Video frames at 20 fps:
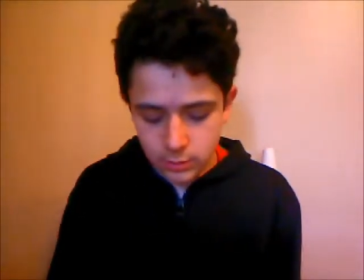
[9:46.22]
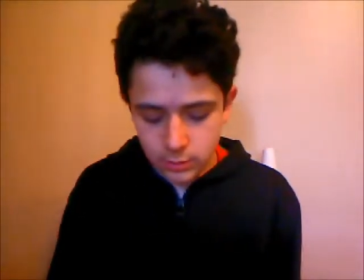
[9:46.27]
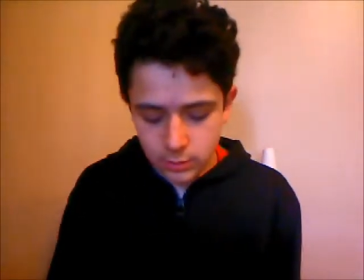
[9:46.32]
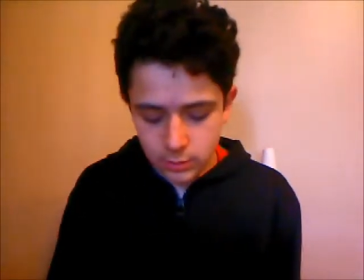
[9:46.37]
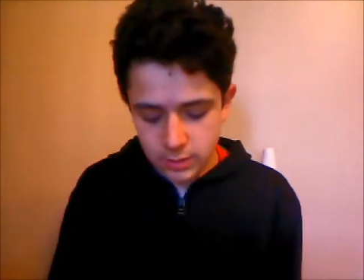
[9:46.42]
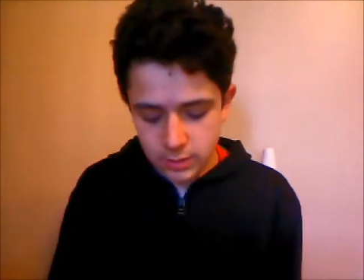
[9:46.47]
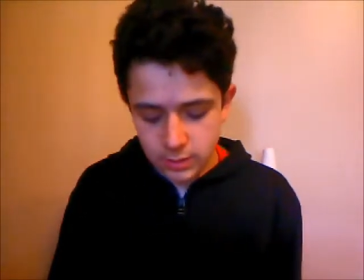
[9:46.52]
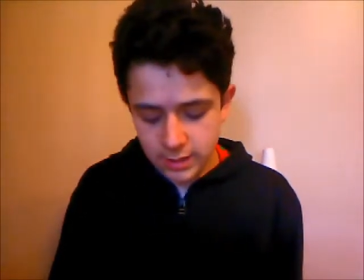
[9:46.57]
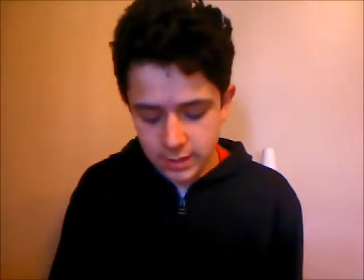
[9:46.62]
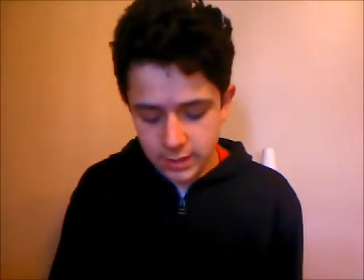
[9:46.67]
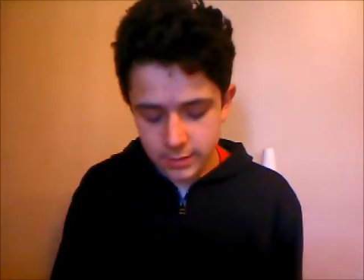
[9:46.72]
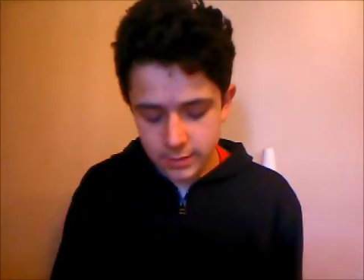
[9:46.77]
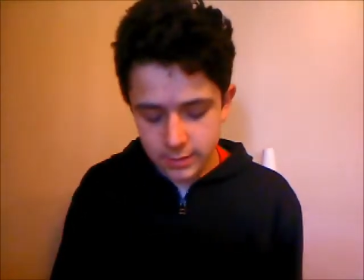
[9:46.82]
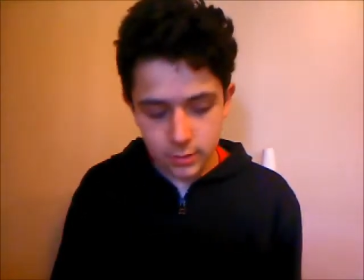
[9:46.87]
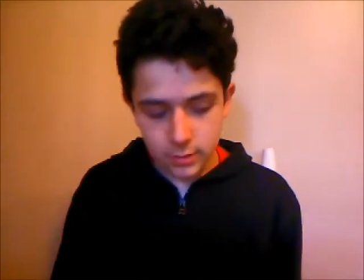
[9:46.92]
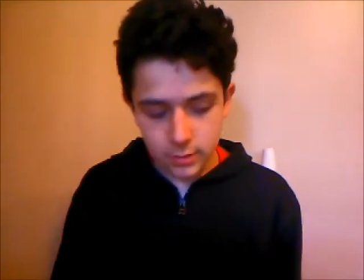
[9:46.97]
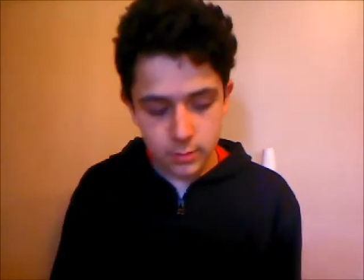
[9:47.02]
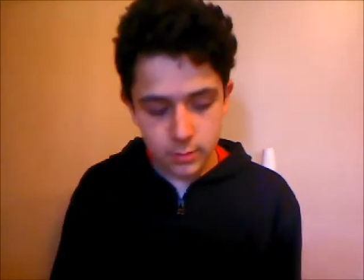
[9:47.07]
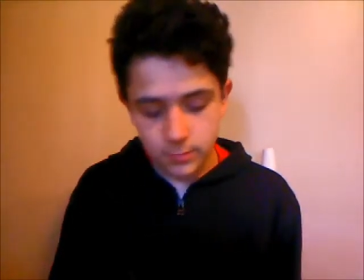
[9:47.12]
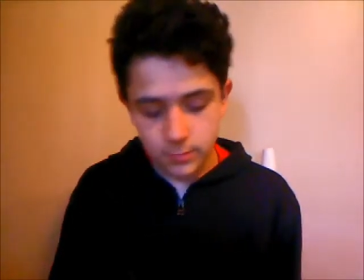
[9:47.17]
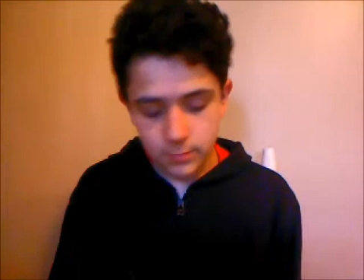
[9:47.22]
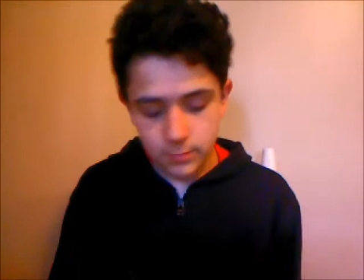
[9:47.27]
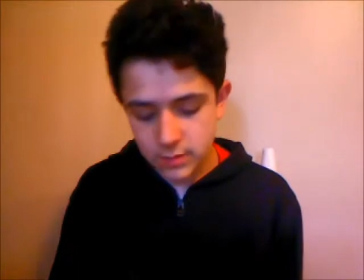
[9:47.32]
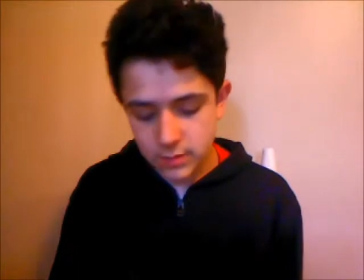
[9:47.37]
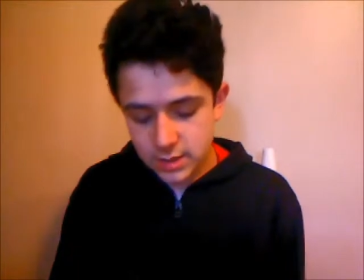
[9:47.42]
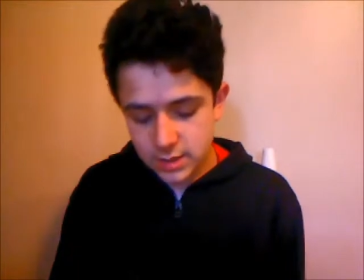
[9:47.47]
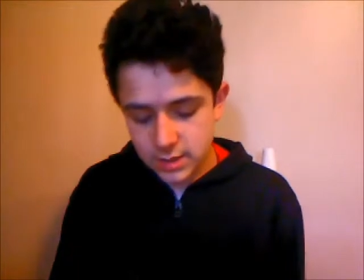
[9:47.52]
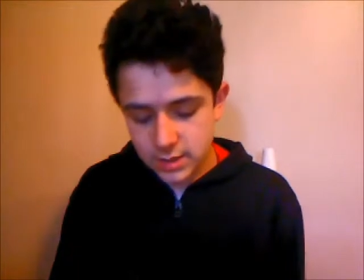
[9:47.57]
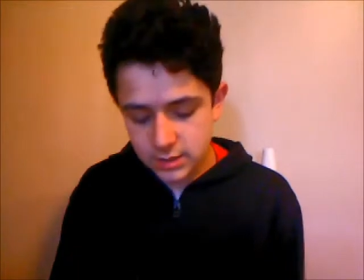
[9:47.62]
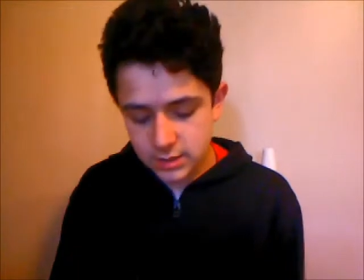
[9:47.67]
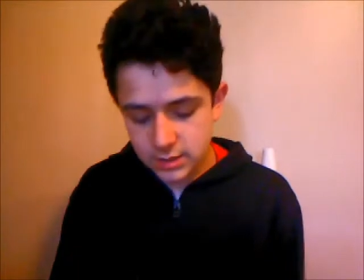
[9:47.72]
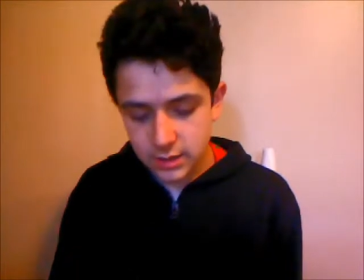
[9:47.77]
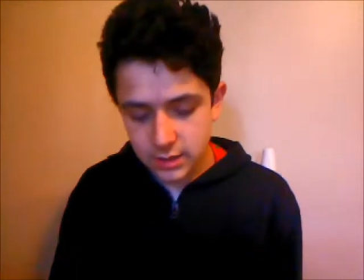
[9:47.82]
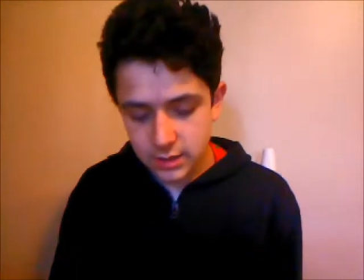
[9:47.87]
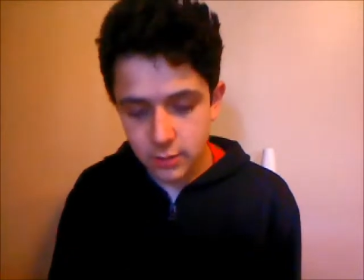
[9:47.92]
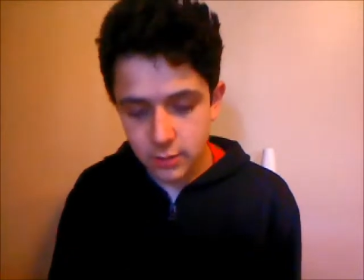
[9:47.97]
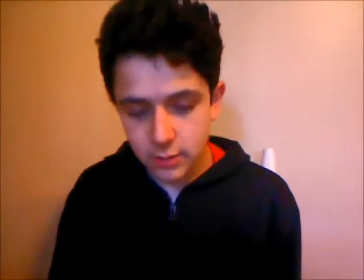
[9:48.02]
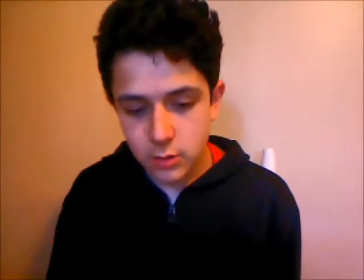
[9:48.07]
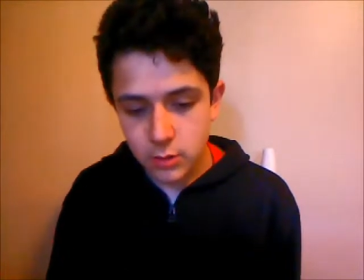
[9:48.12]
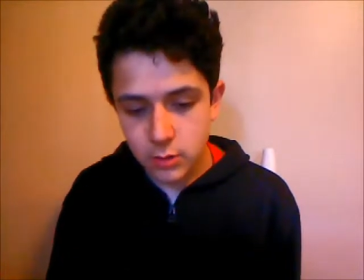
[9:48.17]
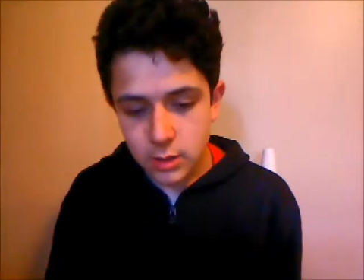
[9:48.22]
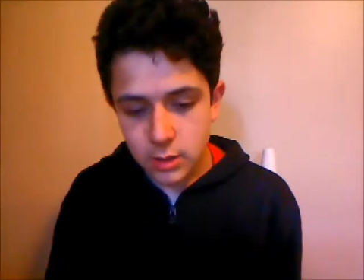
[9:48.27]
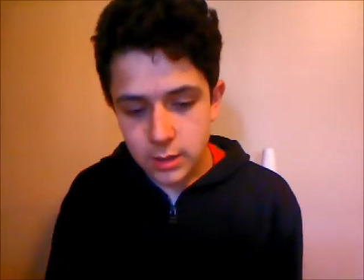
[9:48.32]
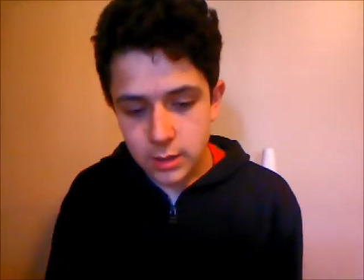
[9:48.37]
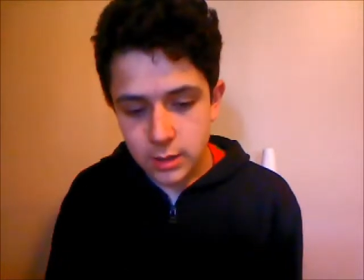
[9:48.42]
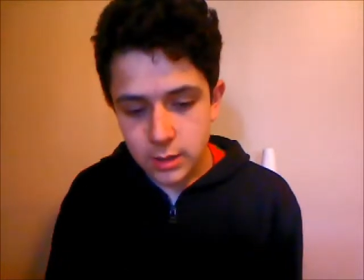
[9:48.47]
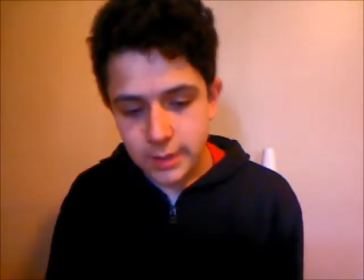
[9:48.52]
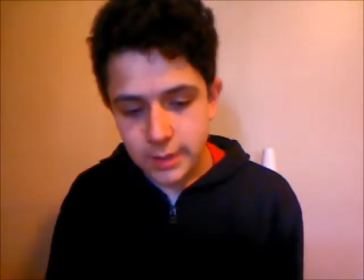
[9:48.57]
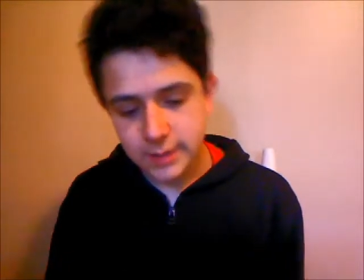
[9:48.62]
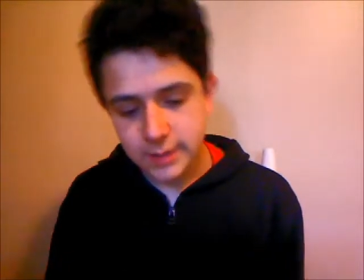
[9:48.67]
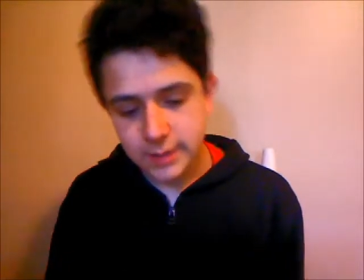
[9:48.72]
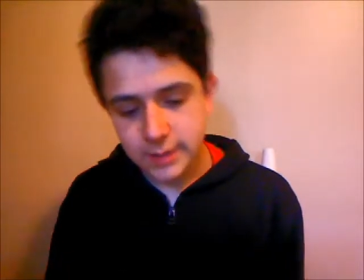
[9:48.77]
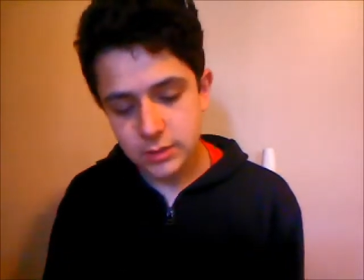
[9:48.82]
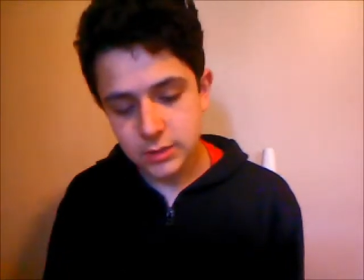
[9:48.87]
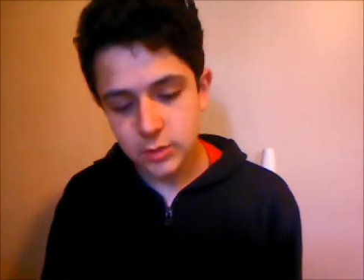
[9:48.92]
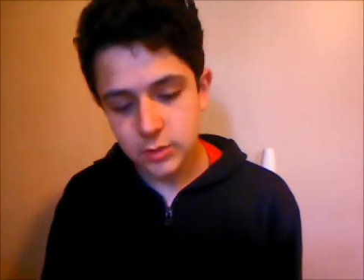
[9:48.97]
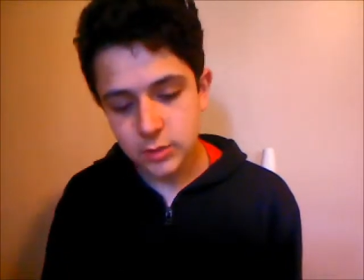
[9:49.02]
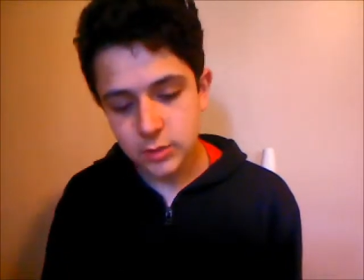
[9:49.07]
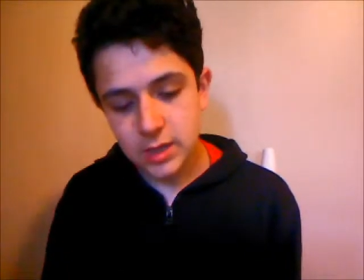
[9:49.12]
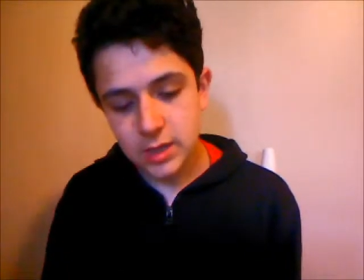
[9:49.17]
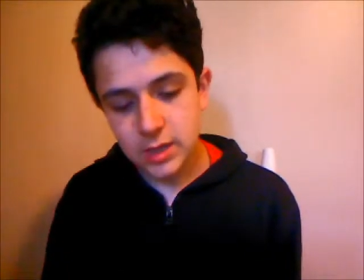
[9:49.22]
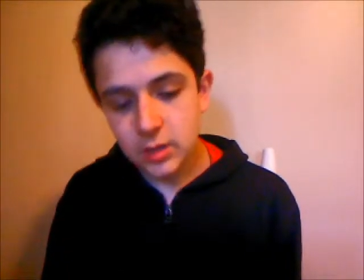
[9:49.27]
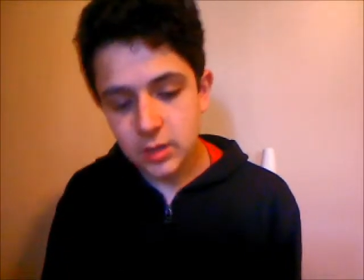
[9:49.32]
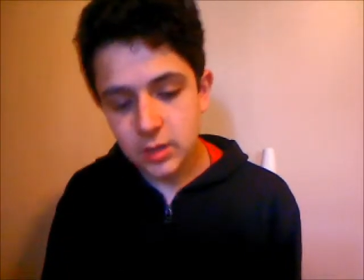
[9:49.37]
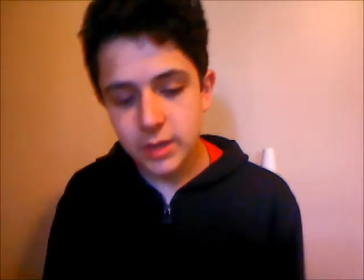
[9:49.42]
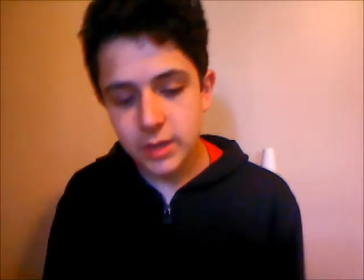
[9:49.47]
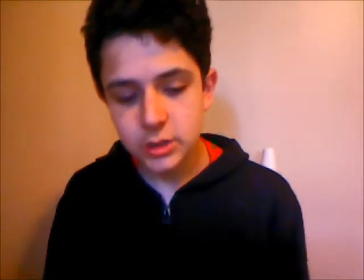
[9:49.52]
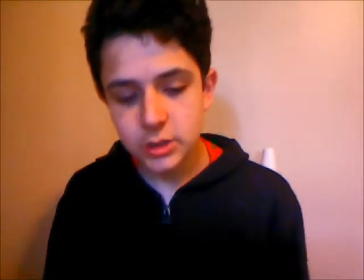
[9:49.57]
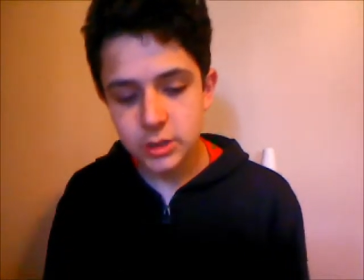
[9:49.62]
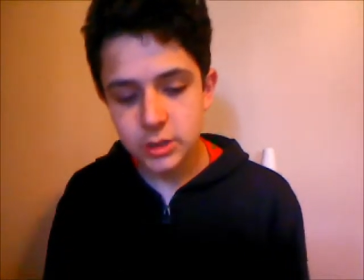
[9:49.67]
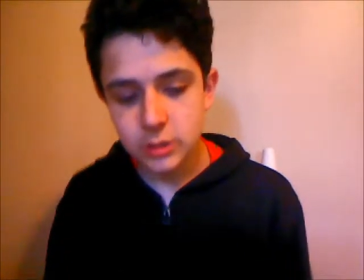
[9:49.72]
And next thing though is articulation.